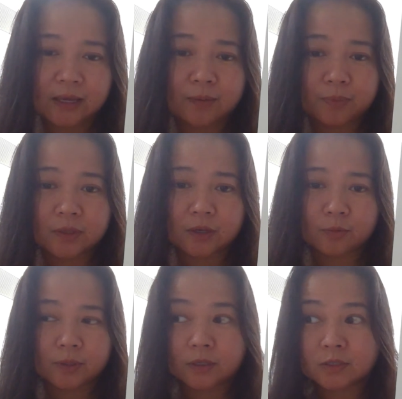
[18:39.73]
be there
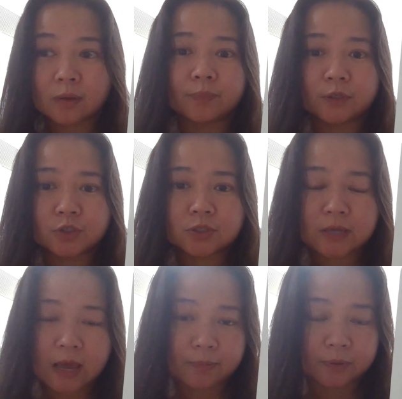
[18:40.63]
because something just
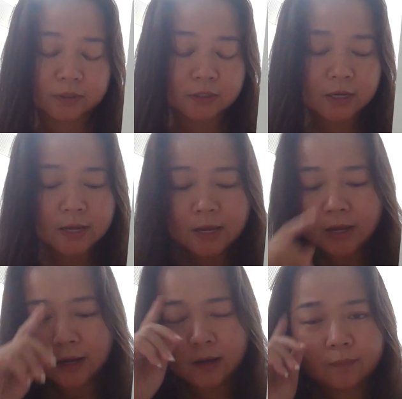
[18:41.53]
happened.
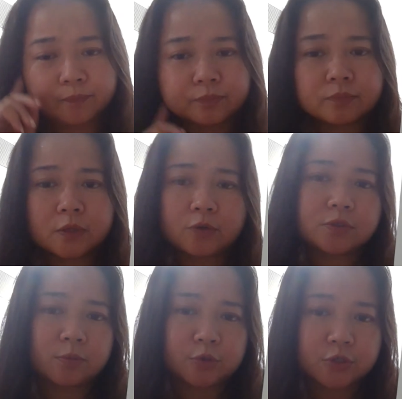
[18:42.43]

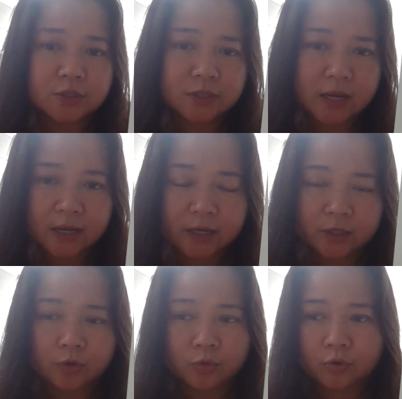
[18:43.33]
Someone just
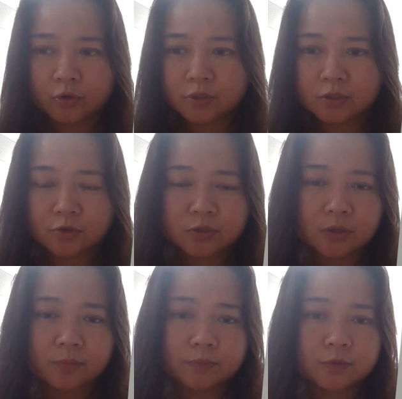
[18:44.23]
died, or there's
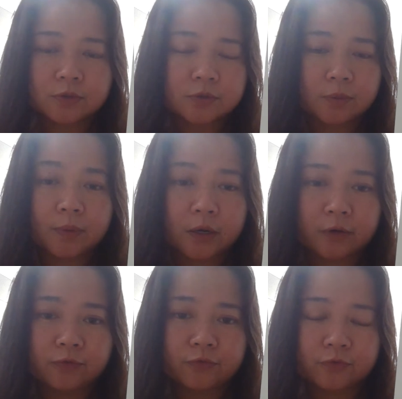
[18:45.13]
some kind
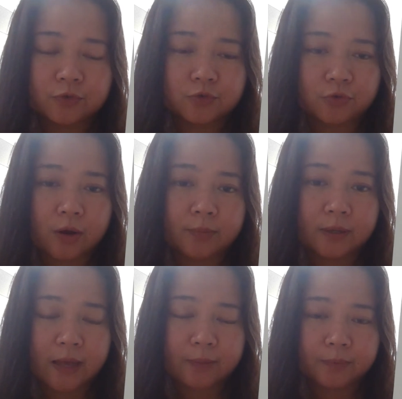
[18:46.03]
of trauma
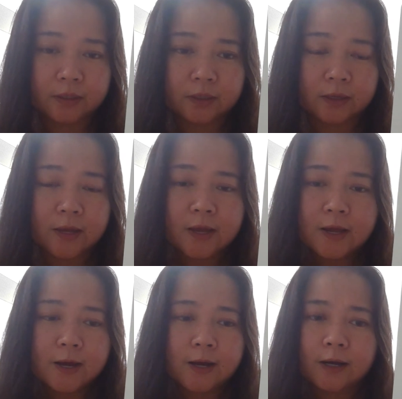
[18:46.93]
happening,
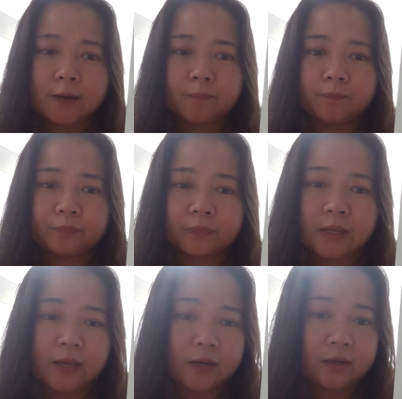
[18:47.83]

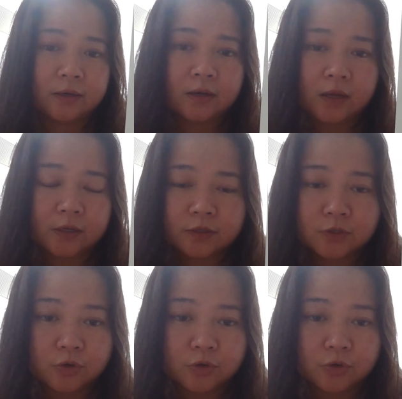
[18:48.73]
and I